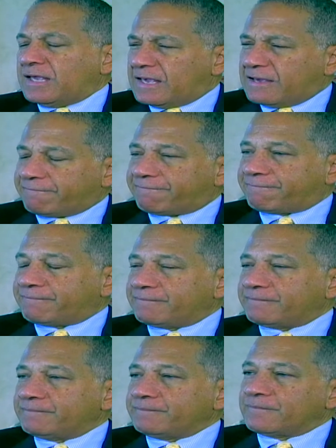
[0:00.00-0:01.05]
If
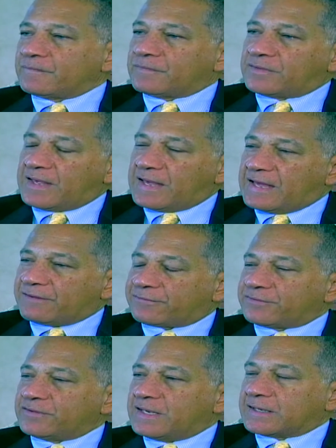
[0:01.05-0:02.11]
the
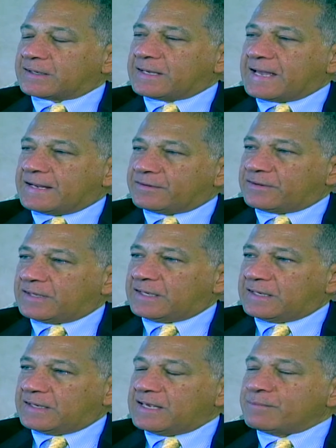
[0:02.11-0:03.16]
ethnic and
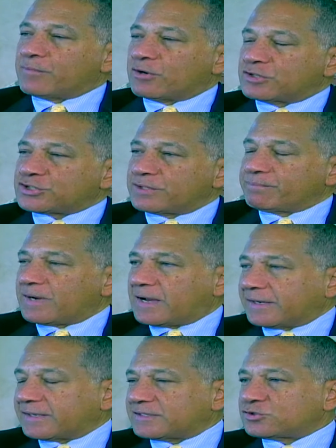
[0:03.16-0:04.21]
the emerging
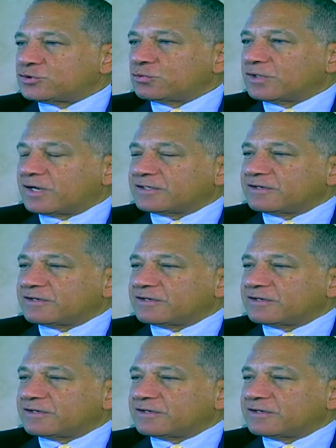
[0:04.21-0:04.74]
markets do not